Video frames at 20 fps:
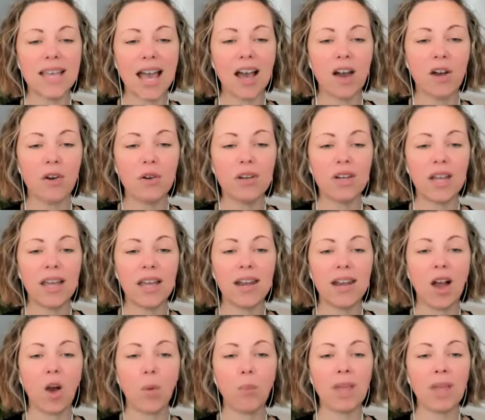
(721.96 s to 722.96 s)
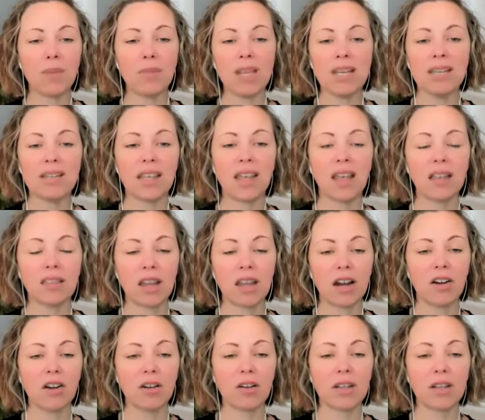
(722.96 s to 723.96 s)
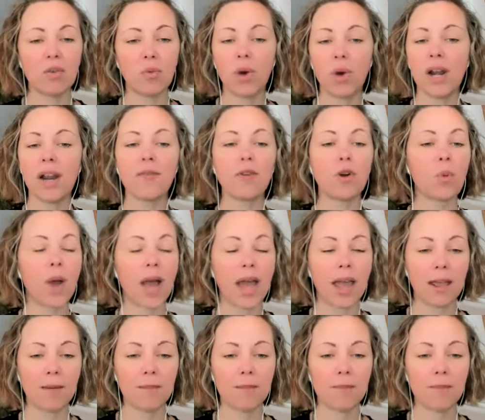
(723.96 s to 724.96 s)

down and helping me to get there in whatever way.